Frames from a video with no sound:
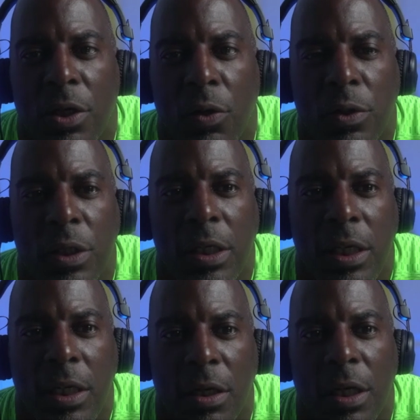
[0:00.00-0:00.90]
Coach of the
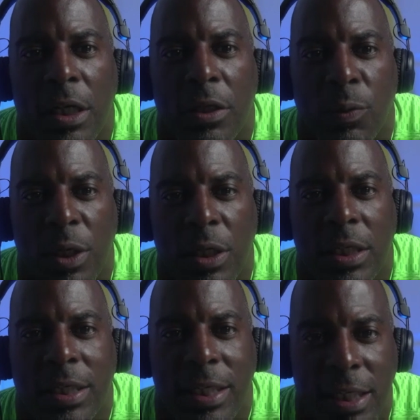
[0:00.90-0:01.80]
Year in
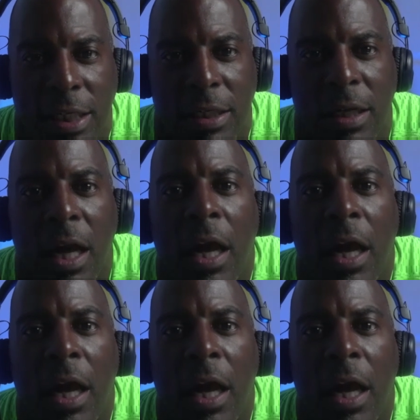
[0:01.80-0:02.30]
2016.